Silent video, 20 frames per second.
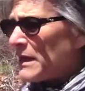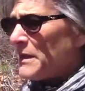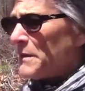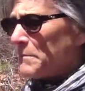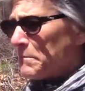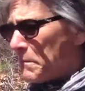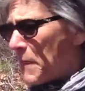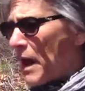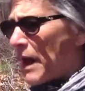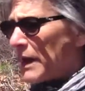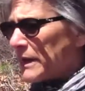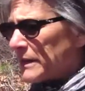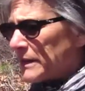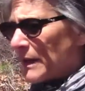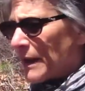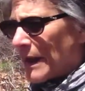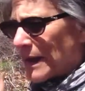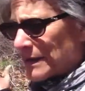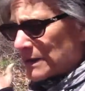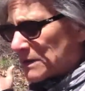mud
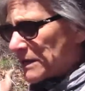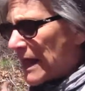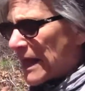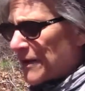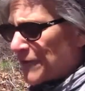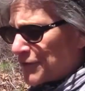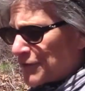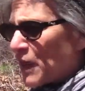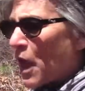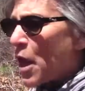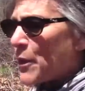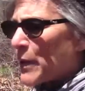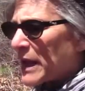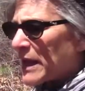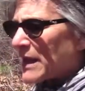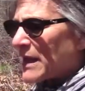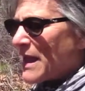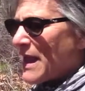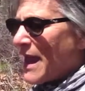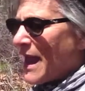and clay
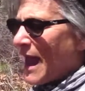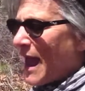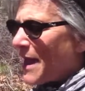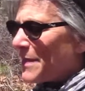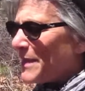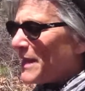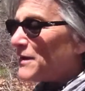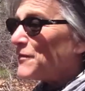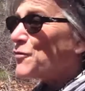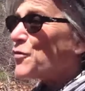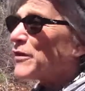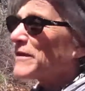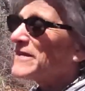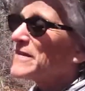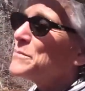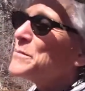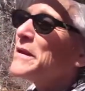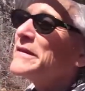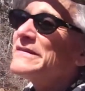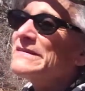flowing, and then of course the
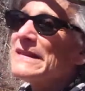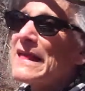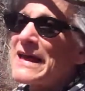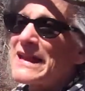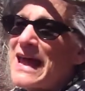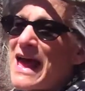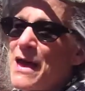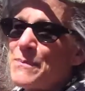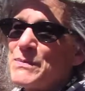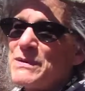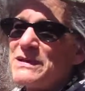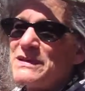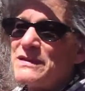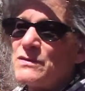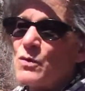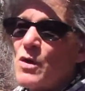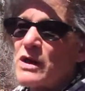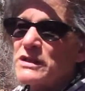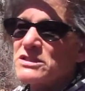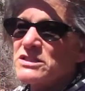mudslide happened in
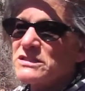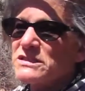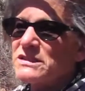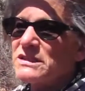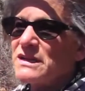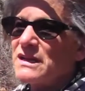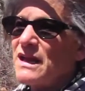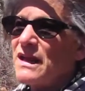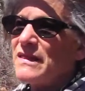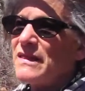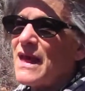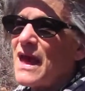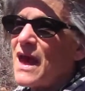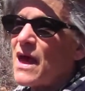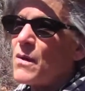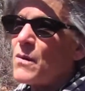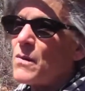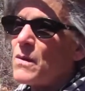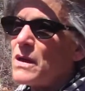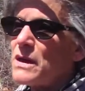Washington, and
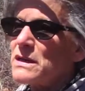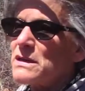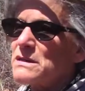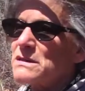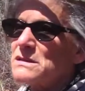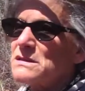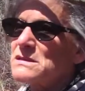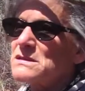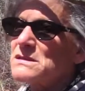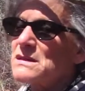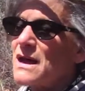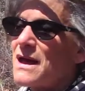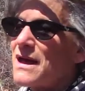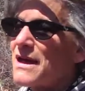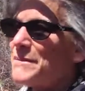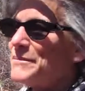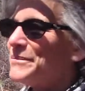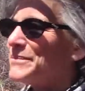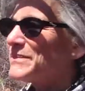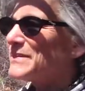that was
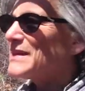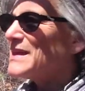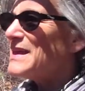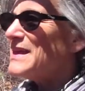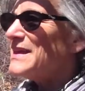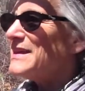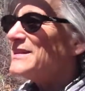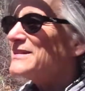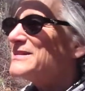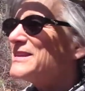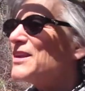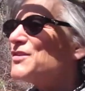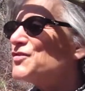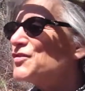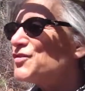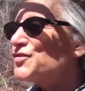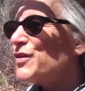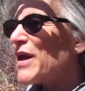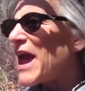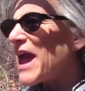such a
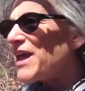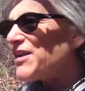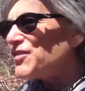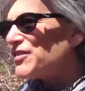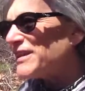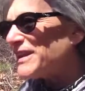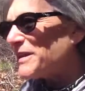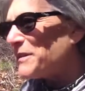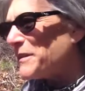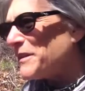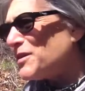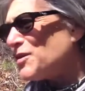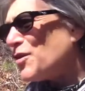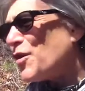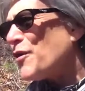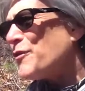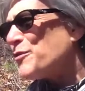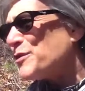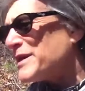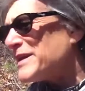tragedy. You
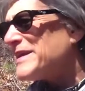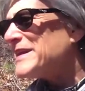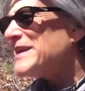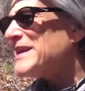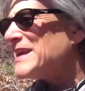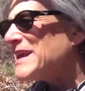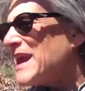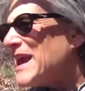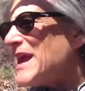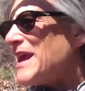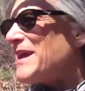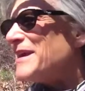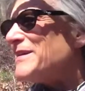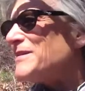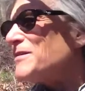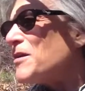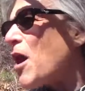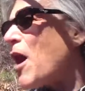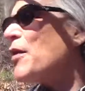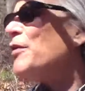know, it really
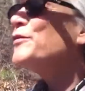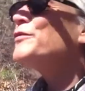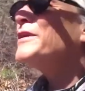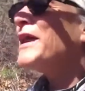colored